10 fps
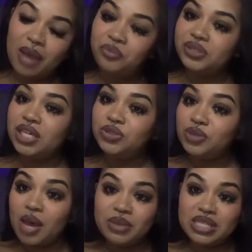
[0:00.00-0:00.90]
I appreciate you
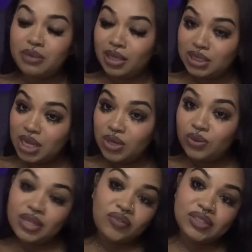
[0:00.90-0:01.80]
coming to my
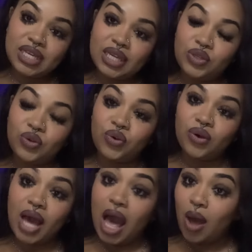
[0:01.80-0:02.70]
channel. Definitely checking your
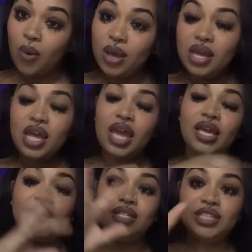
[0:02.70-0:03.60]
girl out
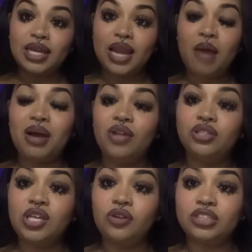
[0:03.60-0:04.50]
and checking out my
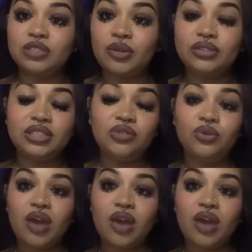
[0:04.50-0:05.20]
other channels as well, too.